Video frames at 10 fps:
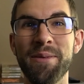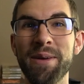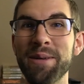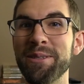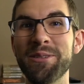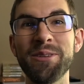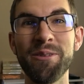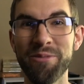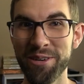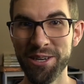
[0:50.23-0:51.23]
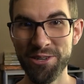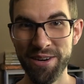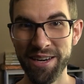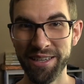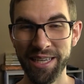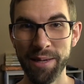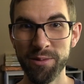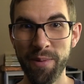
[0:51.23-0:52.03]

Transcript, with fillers: made me so frustrated in games